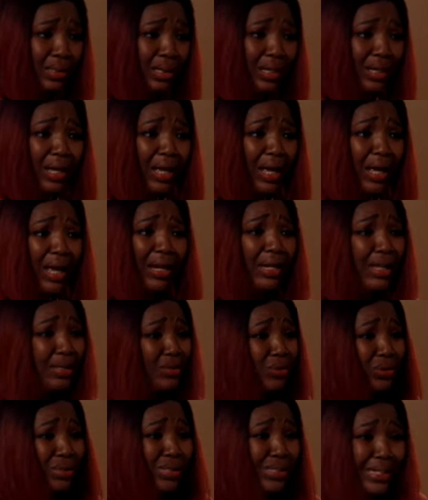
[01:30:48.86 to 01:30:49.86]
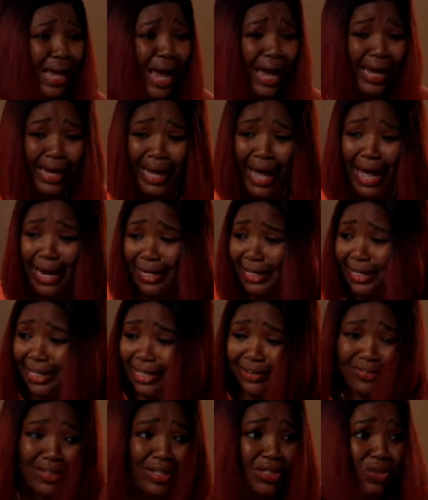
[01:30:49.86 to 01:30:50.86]
Yes. Let us
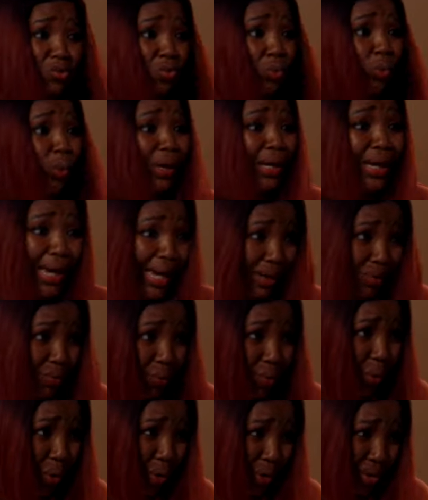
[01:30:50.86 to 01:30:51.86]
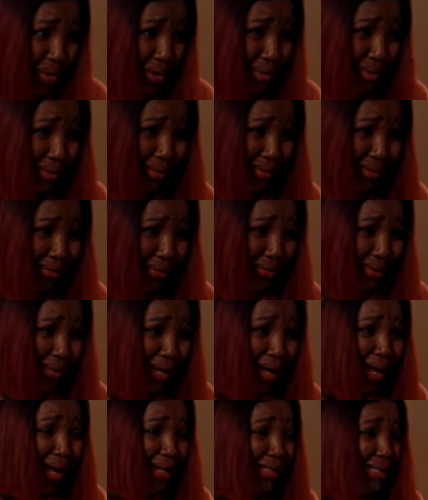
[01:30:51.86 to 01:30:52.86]
die and leave this wicked world.
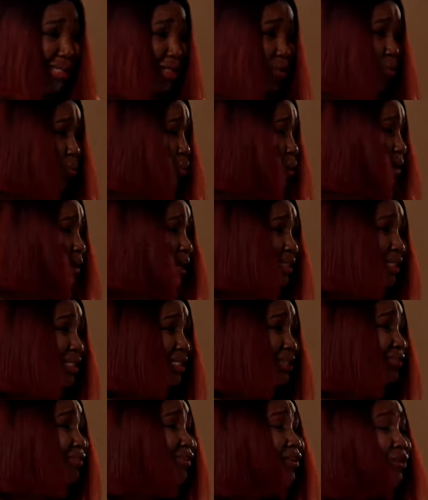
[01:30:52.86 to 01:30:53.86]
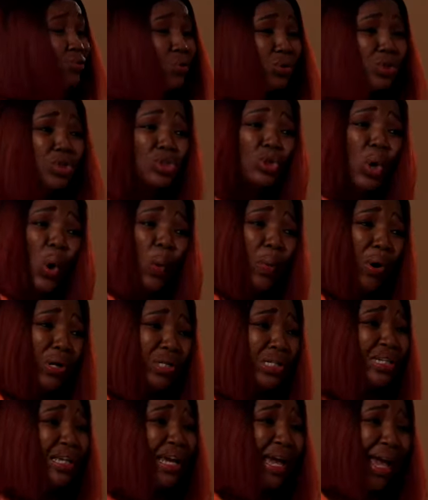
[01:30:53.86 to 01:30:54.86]
This world that is filled
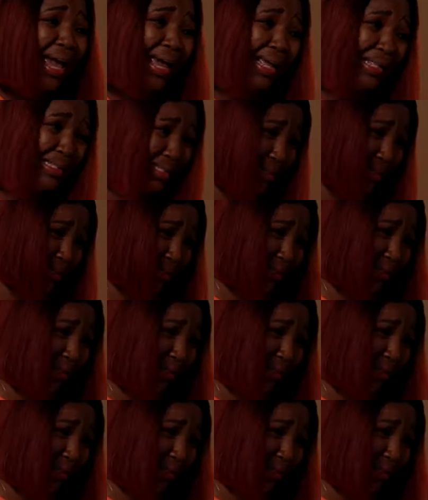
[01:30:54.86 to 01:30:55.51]
with so much